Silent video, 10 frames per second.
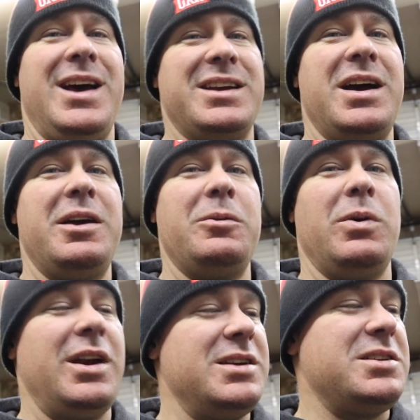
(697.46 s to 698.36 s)
I kind of
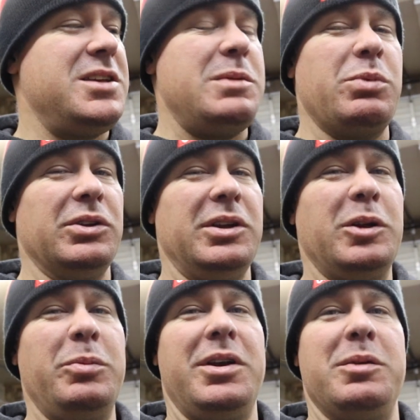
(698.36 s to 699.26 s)
wanted to keep a
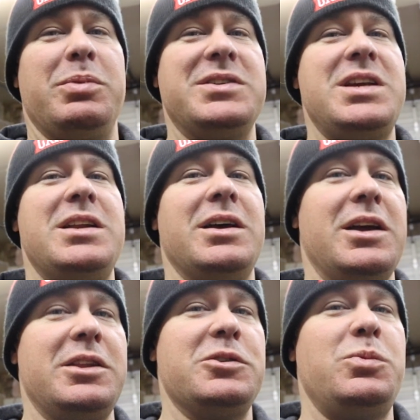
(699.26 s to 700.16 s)
little bit of the patina
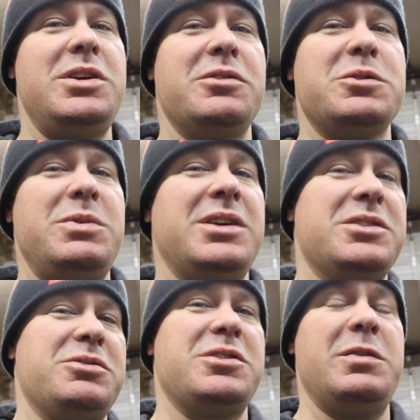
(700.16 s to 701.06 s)
on these wheels
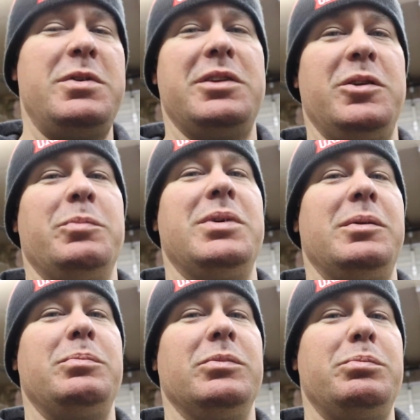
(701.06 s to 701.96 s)
because there's going to be a little bit
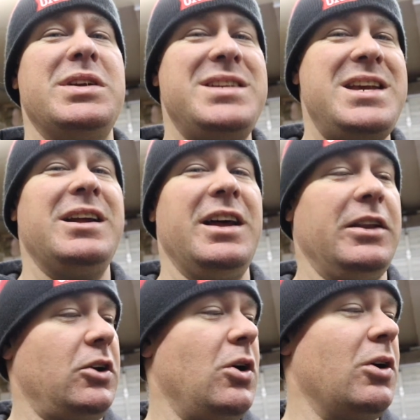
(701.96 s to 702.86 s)
of patina on
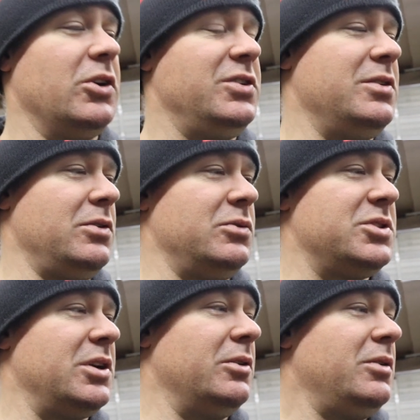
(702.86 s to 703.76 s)
the car too.
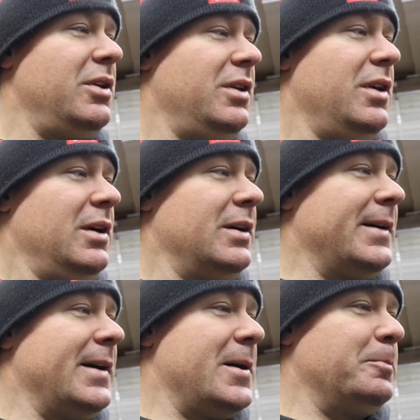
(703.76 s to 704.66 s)
So
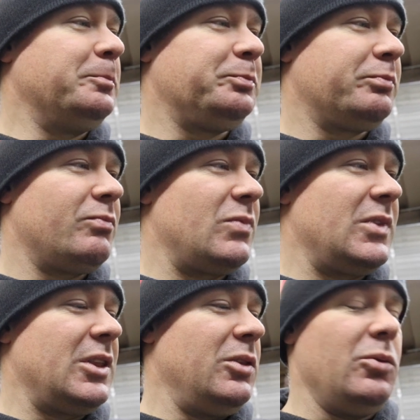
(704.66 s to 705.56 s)
the
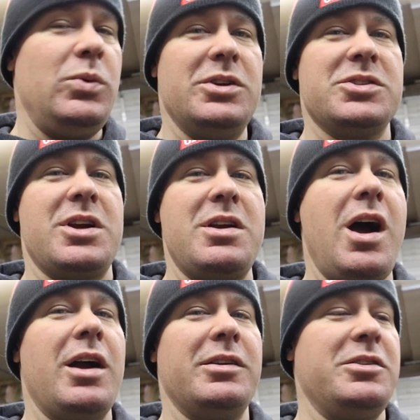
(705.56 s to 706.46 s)
wheels are
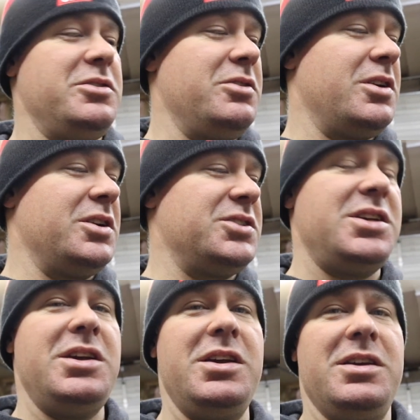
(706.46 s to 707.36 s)
not, you're going to
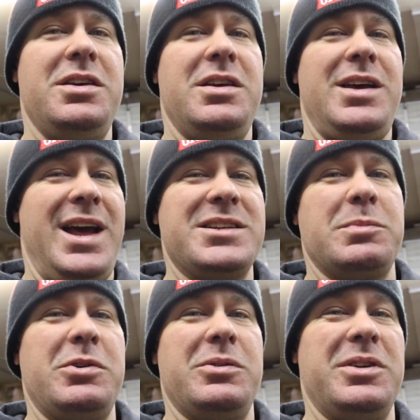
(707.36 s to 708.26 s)
see as
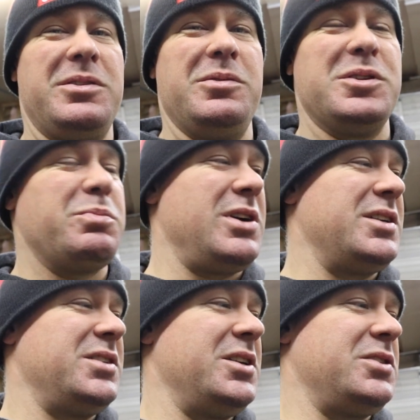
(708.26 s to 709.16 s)
I'm going through this
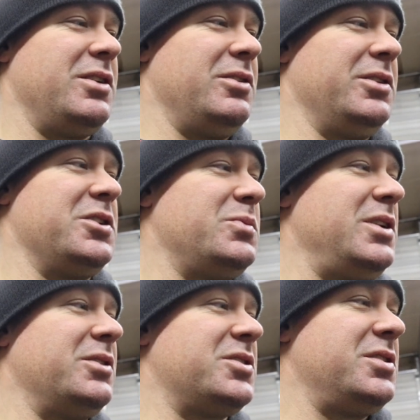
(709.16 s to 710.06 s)
process on all these
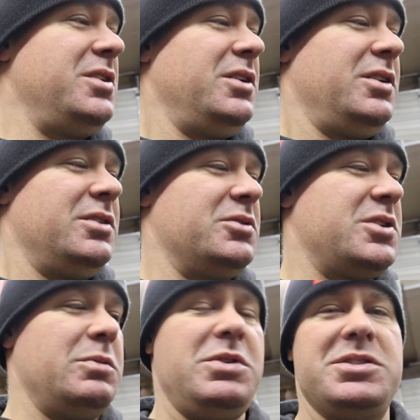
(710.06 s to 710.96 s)
wheels, there's
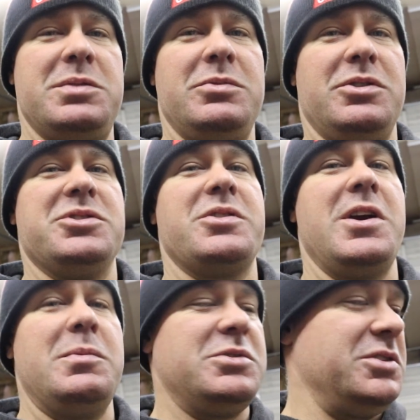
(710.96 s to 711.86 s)
going to be some little
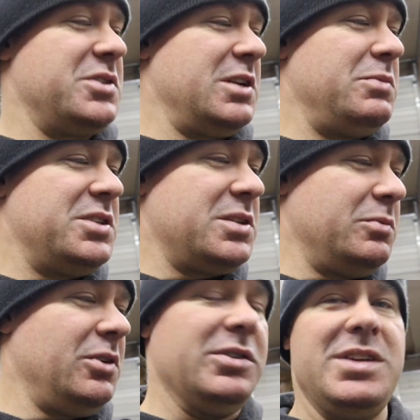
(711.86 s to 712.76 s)
scrapes, there's going to be
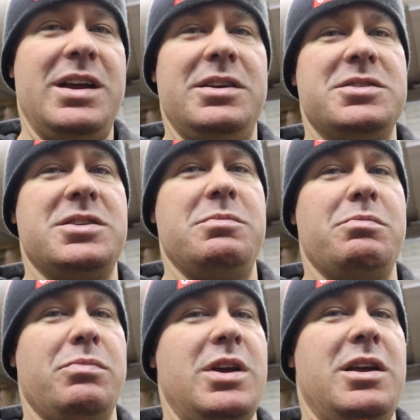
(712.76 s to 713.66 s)
some little dings
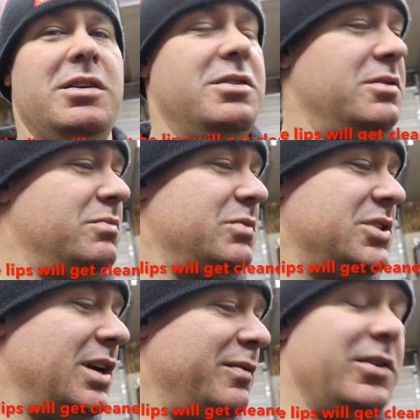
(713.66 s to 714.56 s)
and
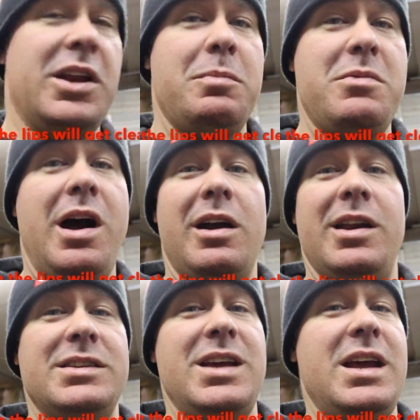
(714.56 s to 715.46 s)
stuff that I'm not
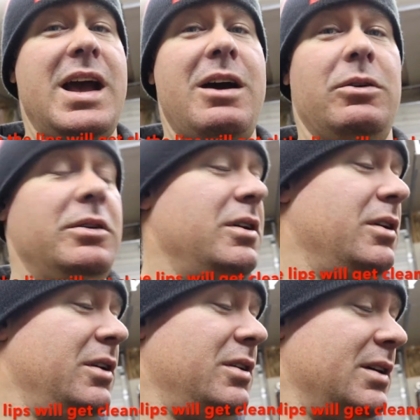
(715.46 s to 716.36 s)
going to take out.
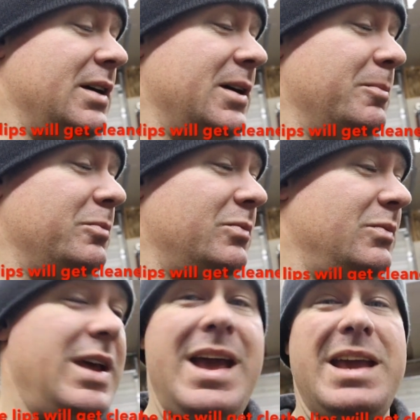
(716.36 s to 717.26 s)

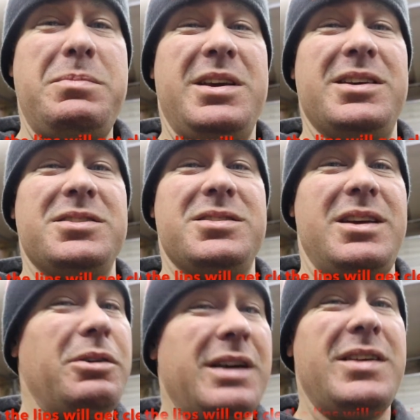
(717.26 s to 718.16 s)
Because
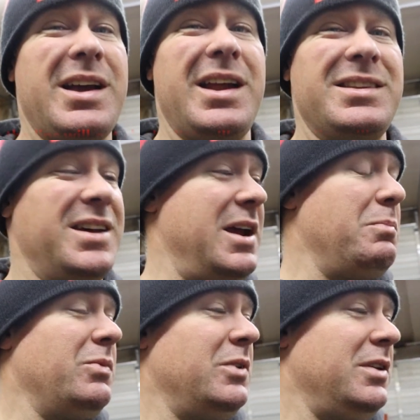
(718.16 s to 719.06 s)
I don't have that kind of time.